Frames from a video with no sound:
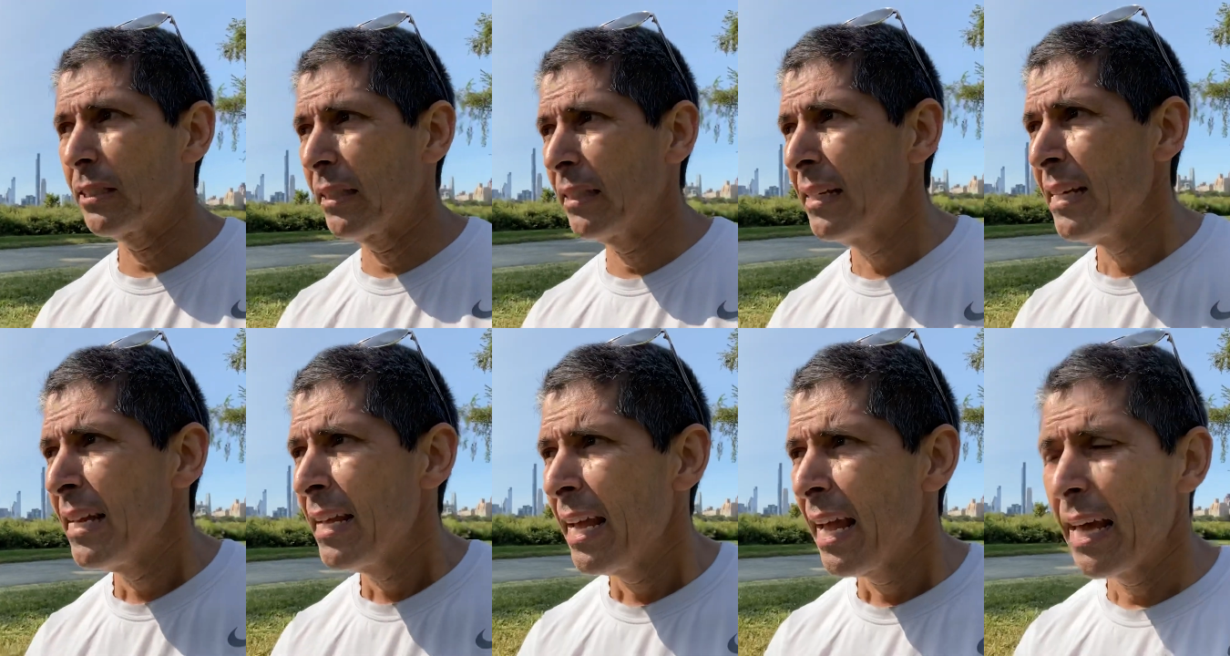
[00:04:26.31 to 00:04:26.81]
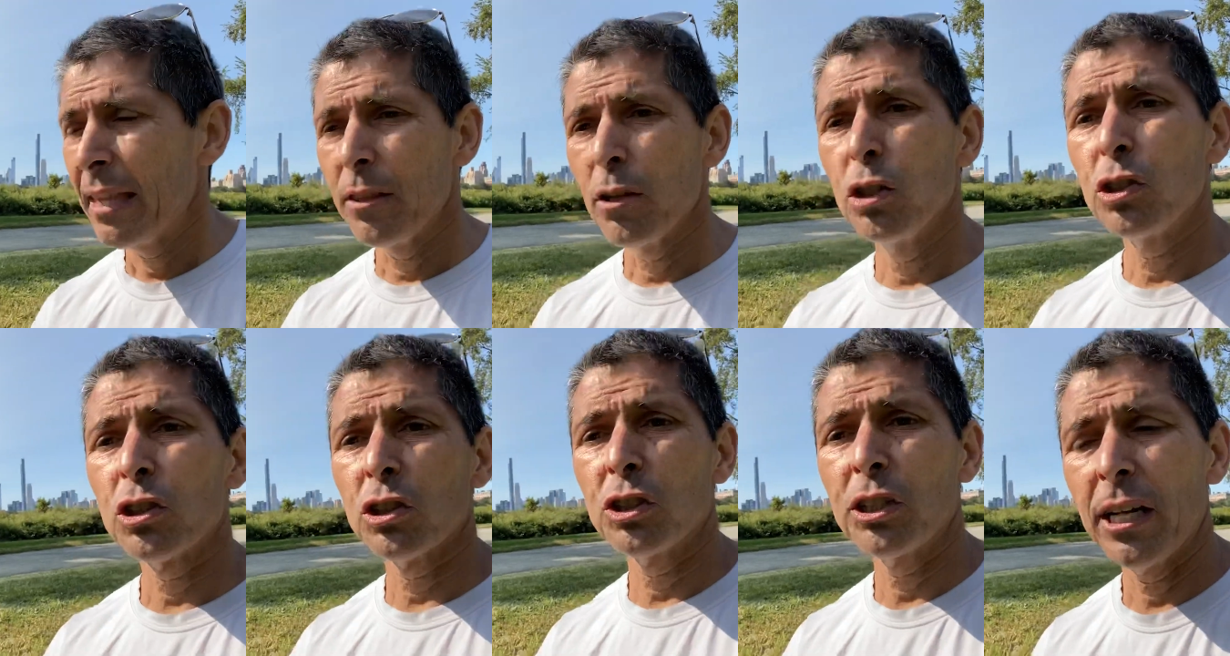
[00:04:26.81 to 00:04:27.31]
And, and
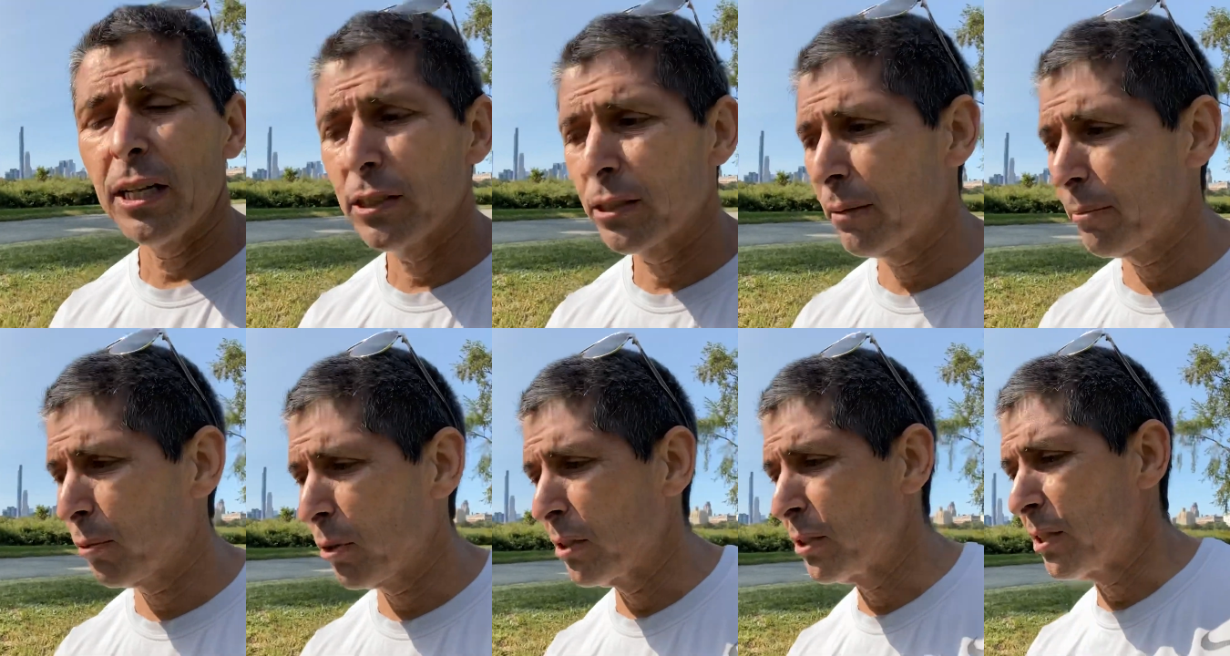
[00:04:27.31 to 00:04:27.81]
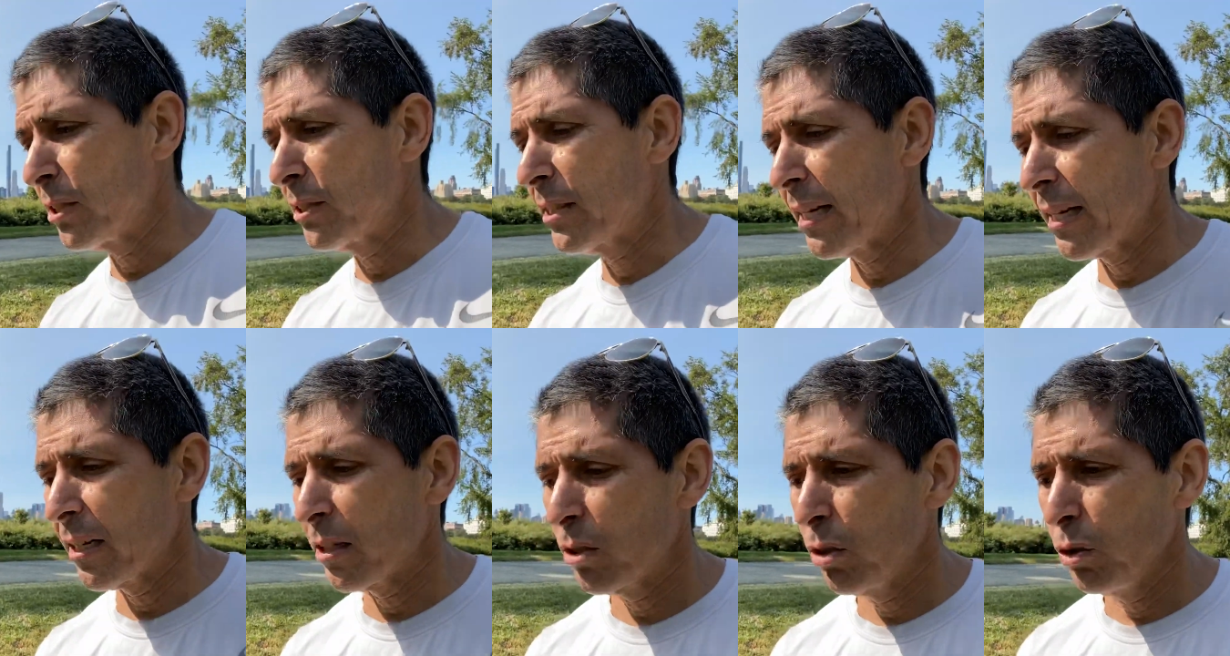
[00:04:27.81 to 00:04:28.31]
those are jails and prisons
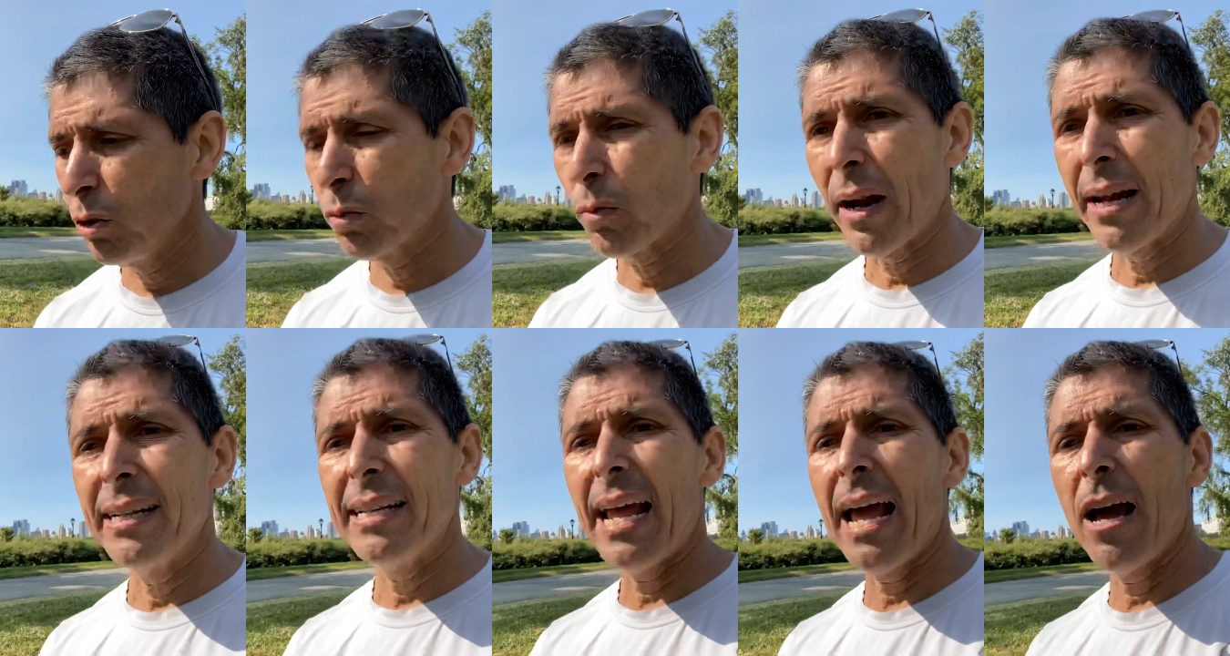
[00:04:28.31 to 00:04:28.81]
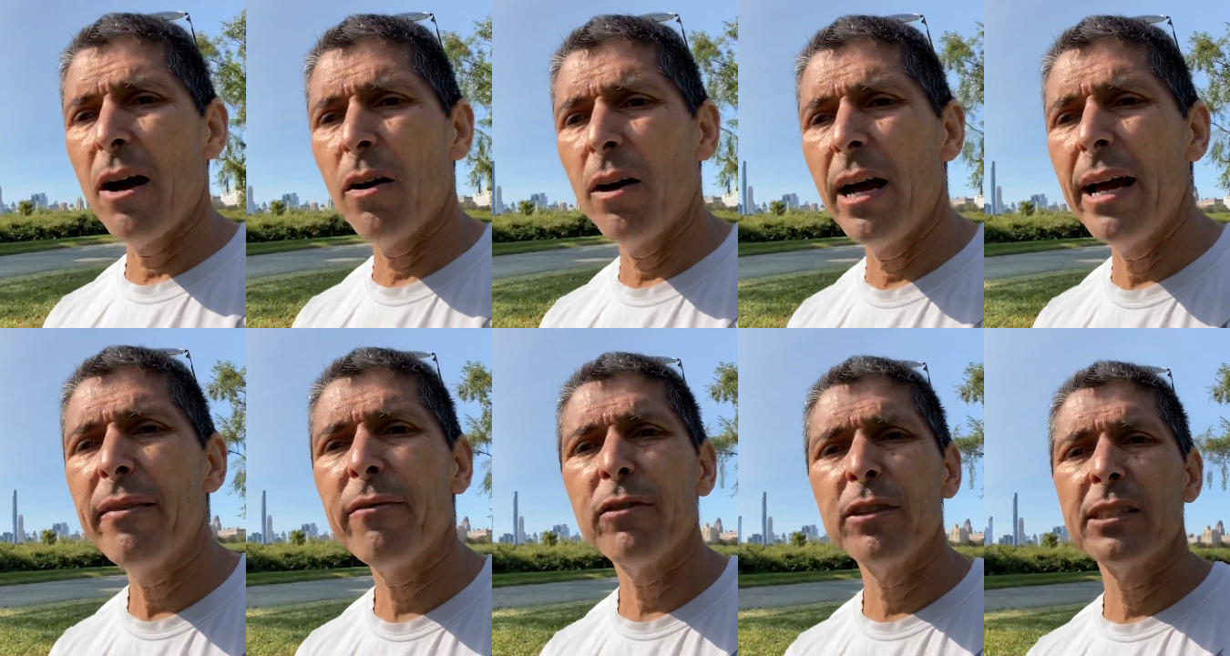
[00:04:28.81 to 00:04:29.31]
that include right now
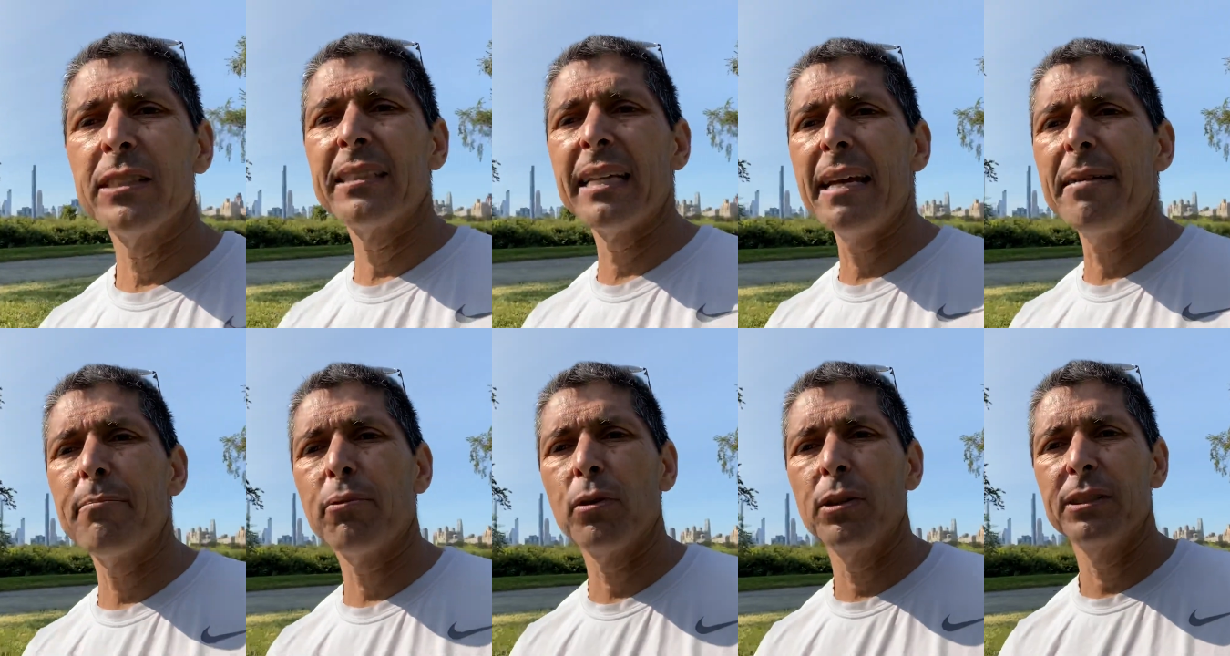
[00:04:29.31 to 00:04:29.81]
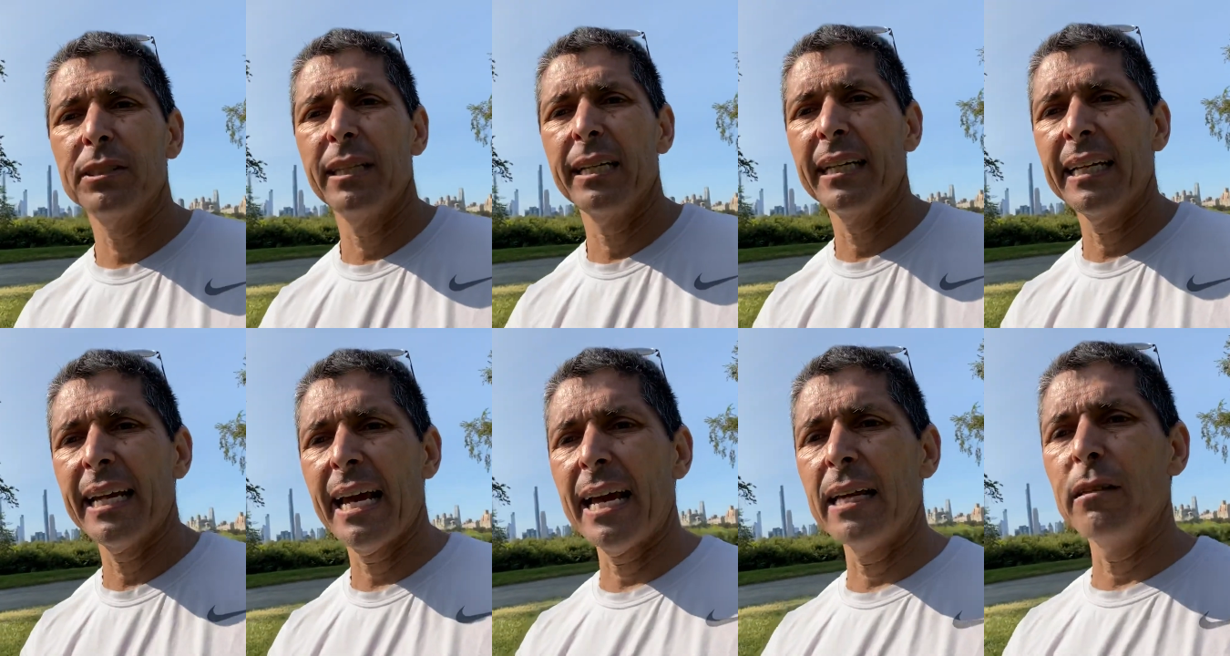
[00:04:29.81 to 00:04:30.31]
every state prison
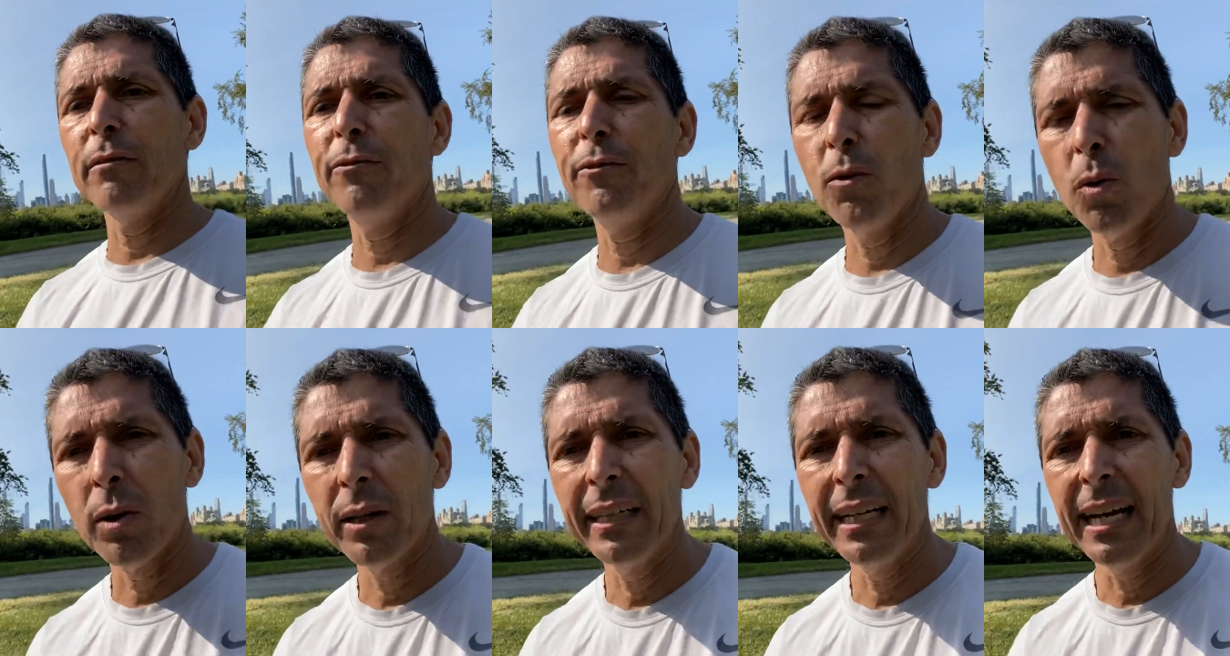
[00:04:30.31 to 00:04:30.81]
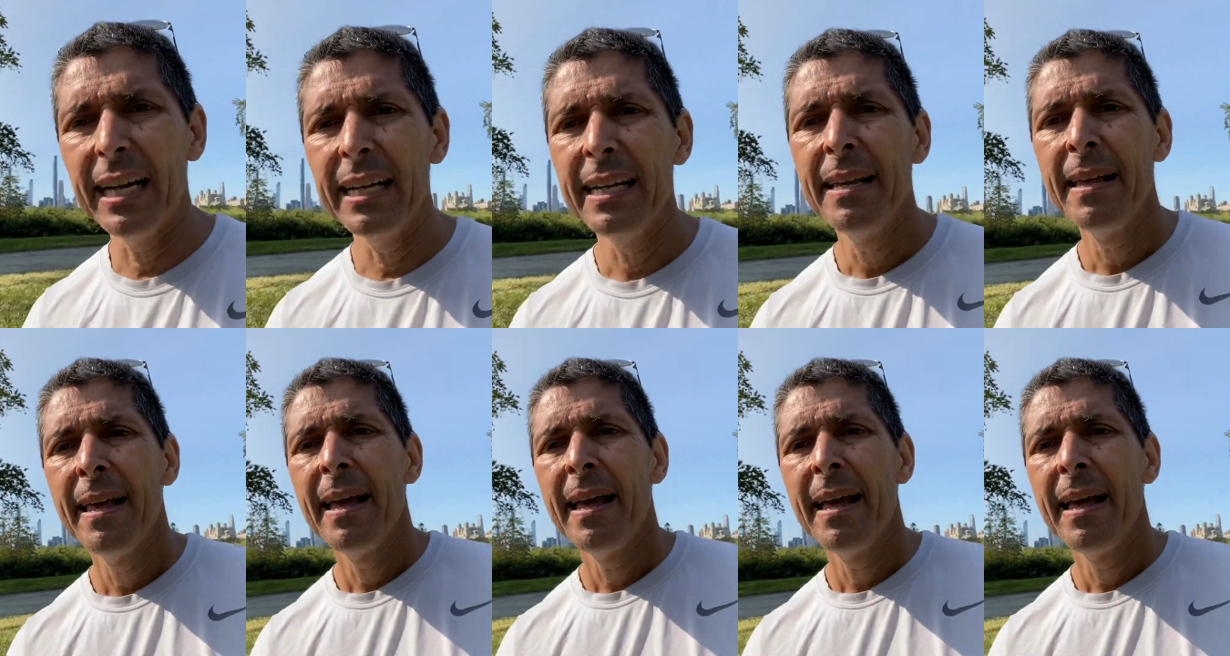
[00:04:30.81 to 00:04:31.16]
in California,